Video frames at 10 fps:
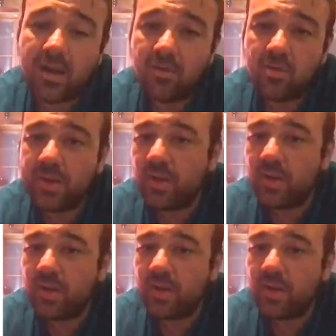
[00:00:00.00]

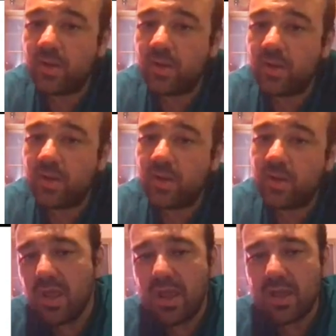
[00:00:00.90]
luminosity function,
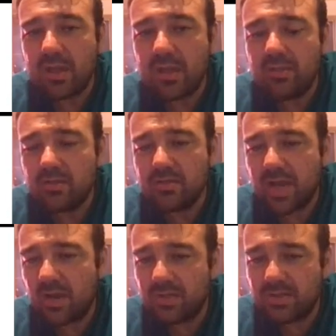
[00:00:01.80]
and it turns
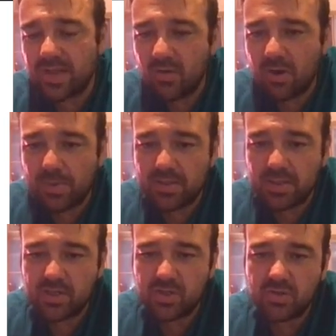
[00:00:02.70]
out that our
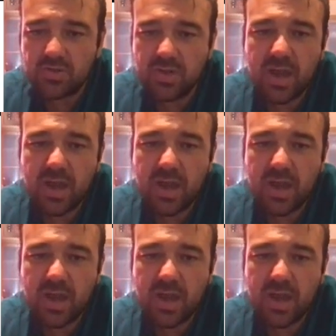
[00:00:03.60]
predictions